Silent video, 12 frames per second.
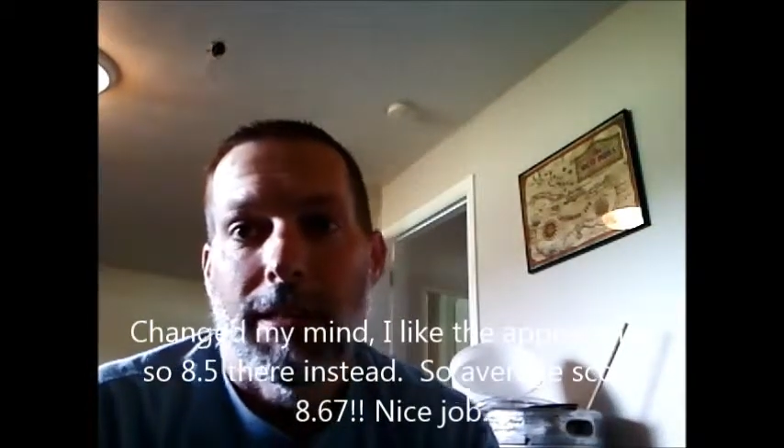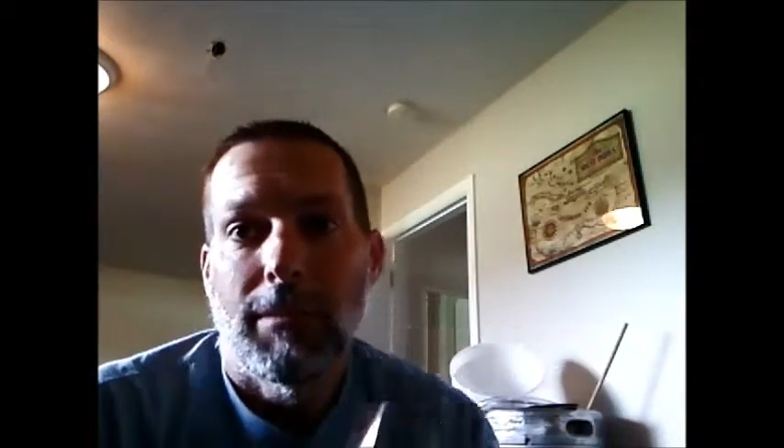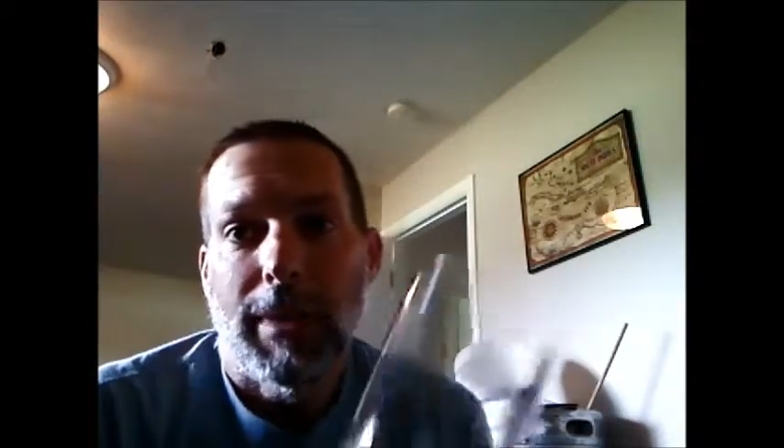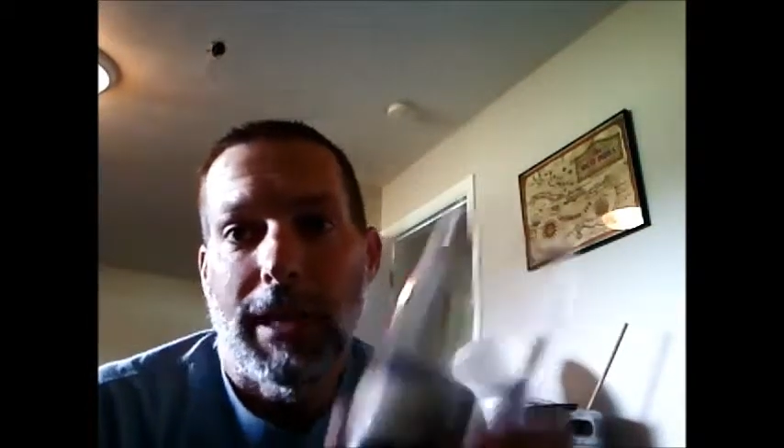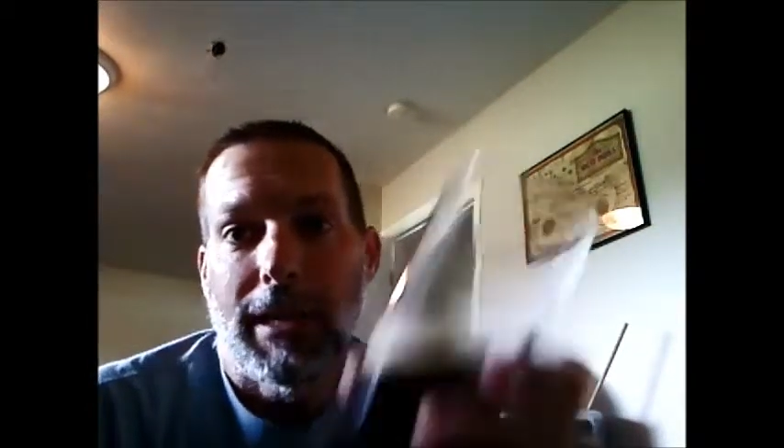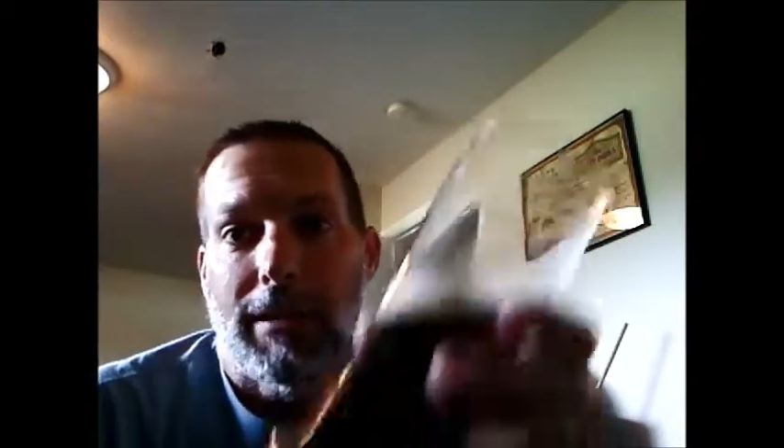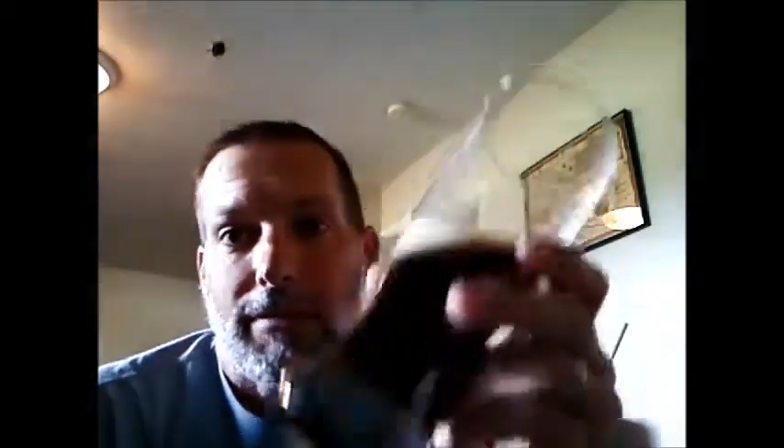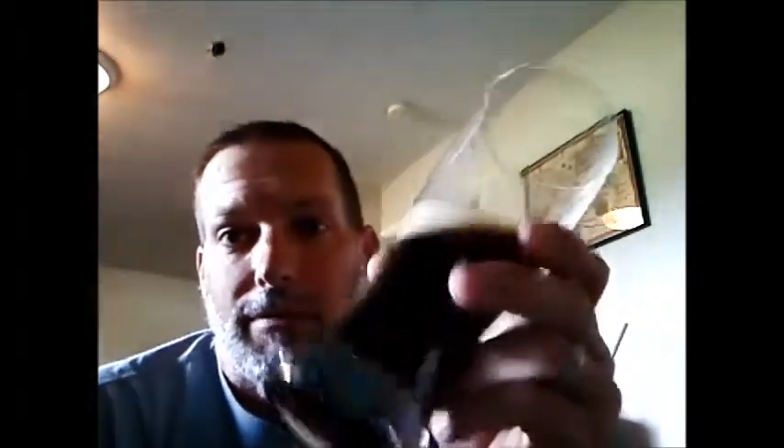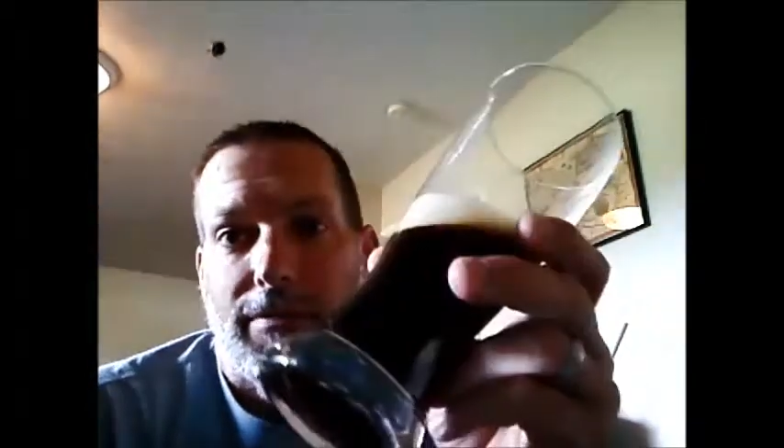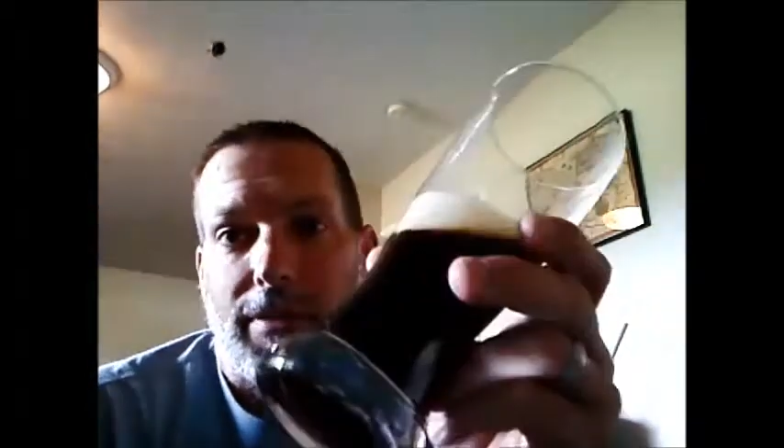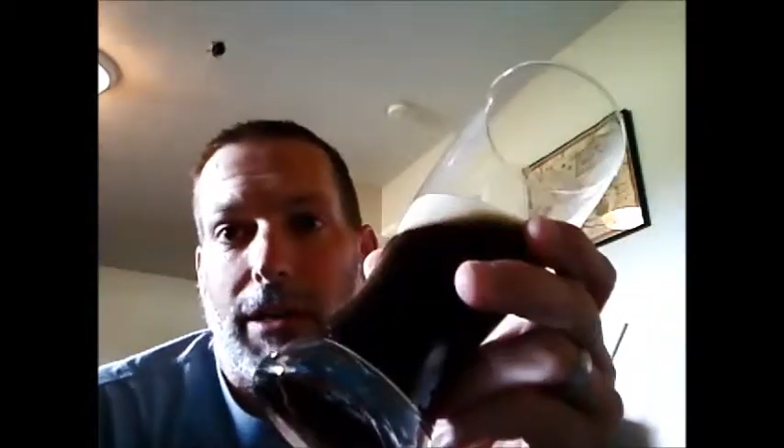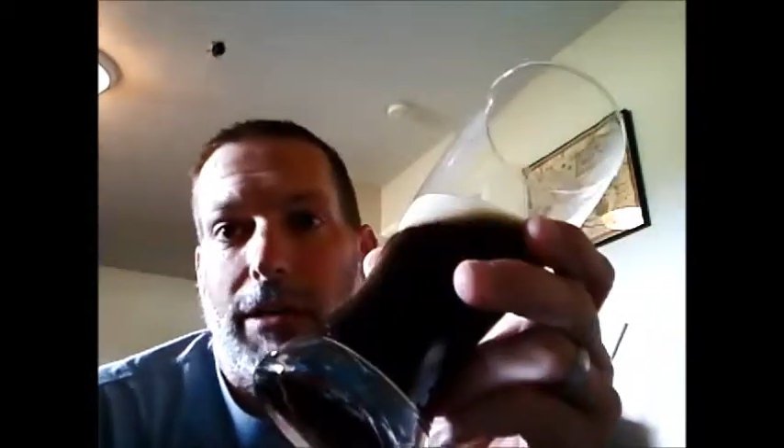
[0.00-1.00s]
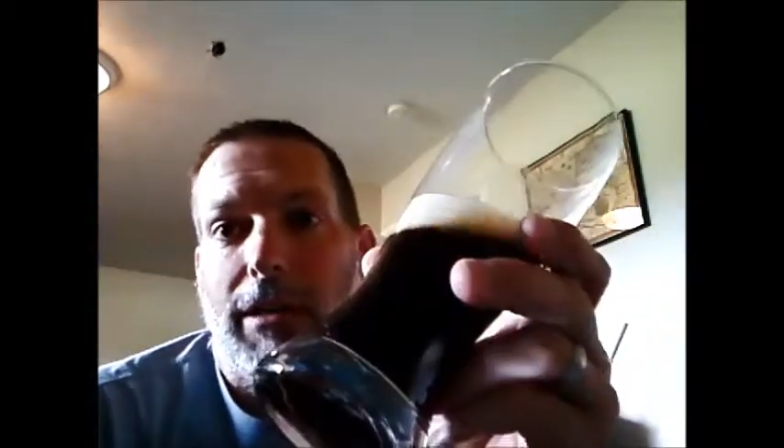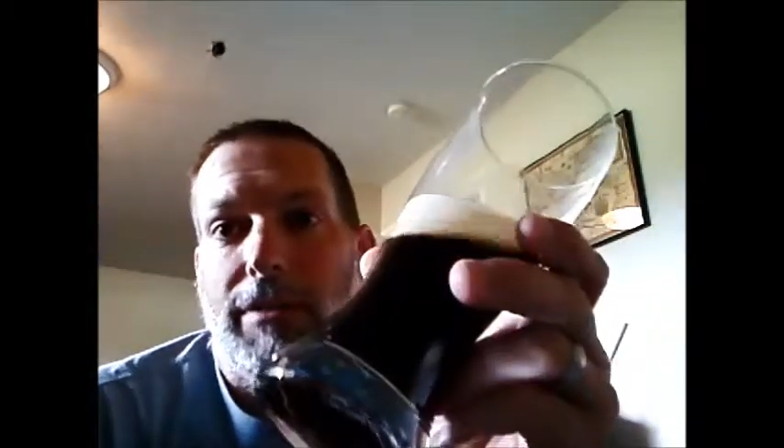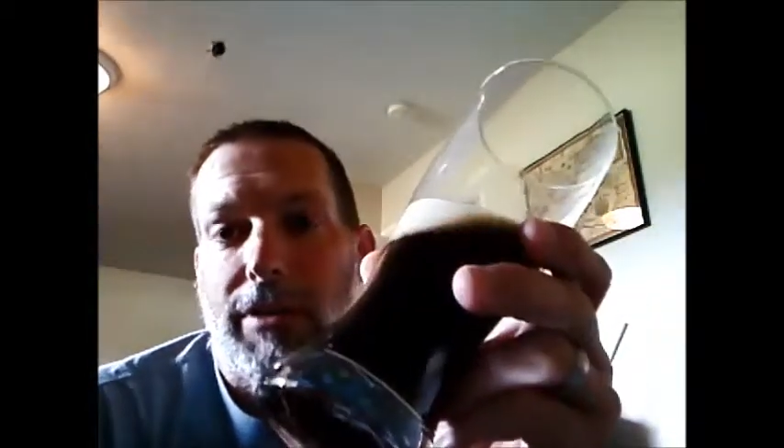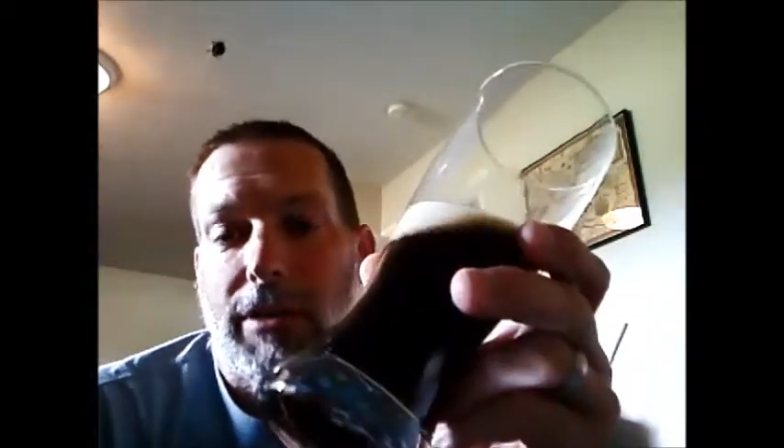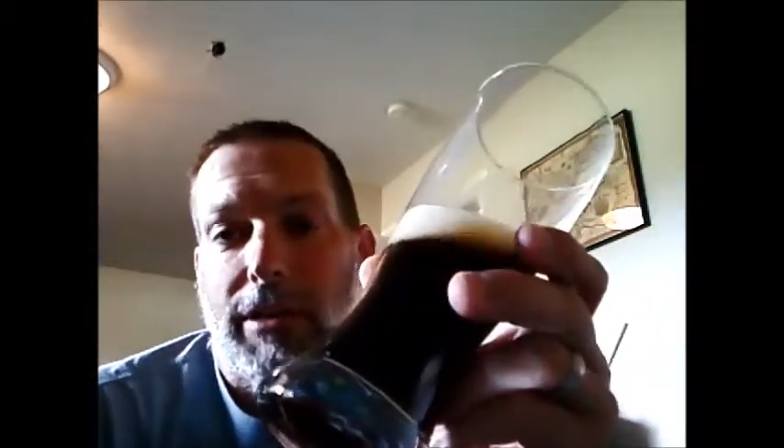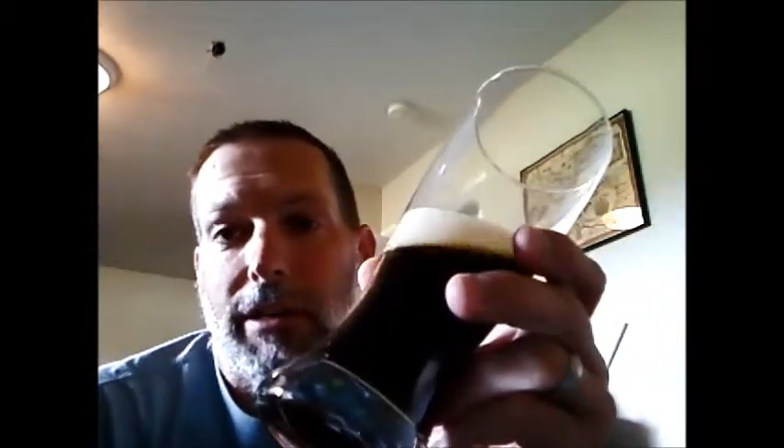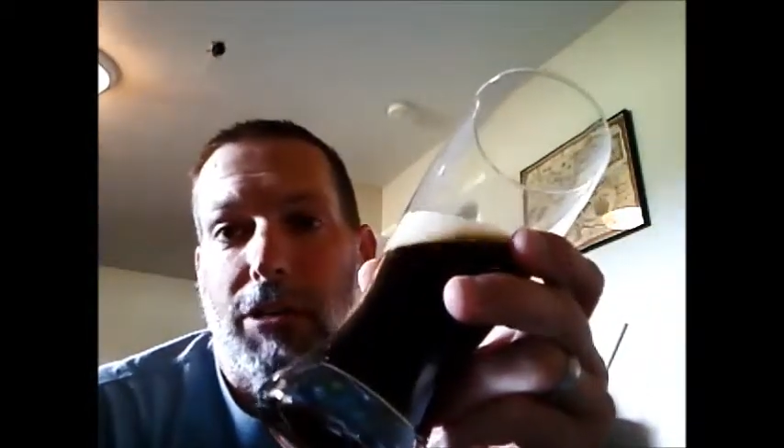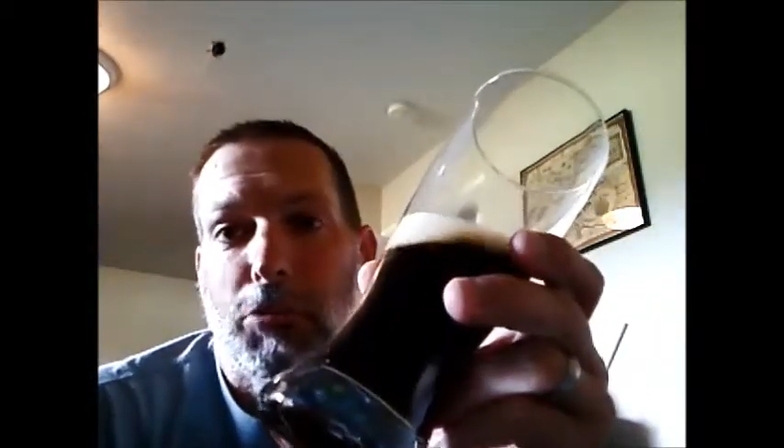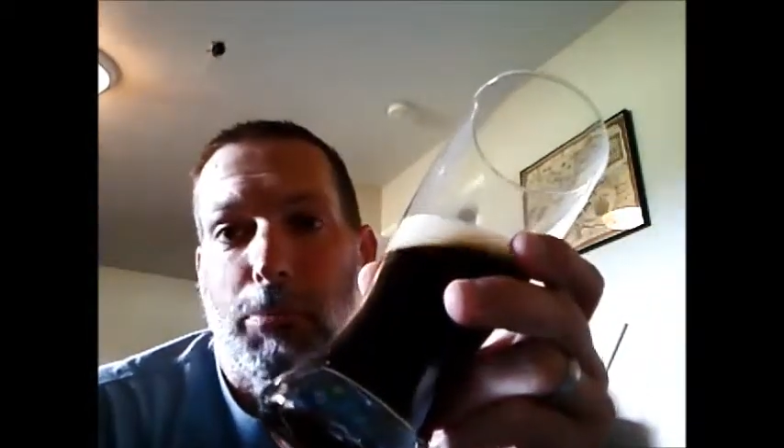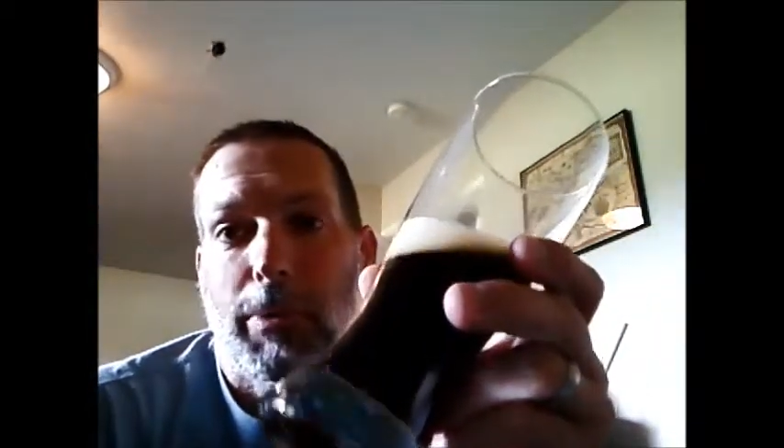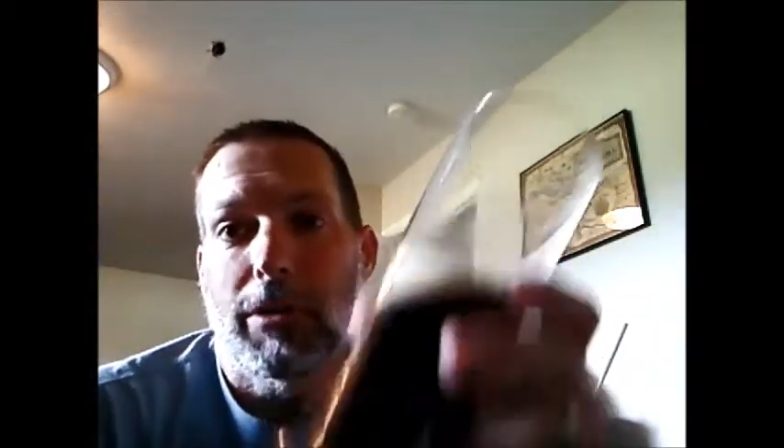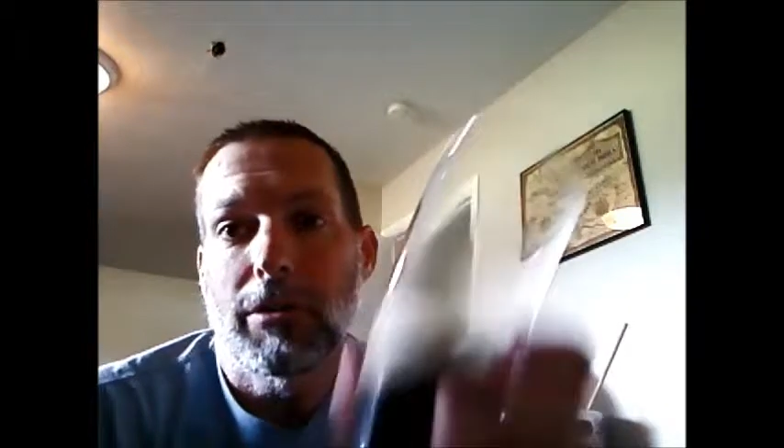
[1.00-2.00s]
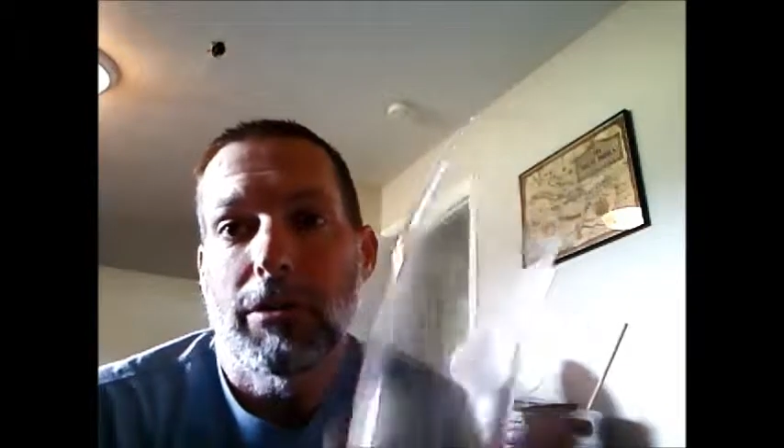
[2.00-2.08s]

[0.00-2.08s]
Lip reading: man, very, very nice beer.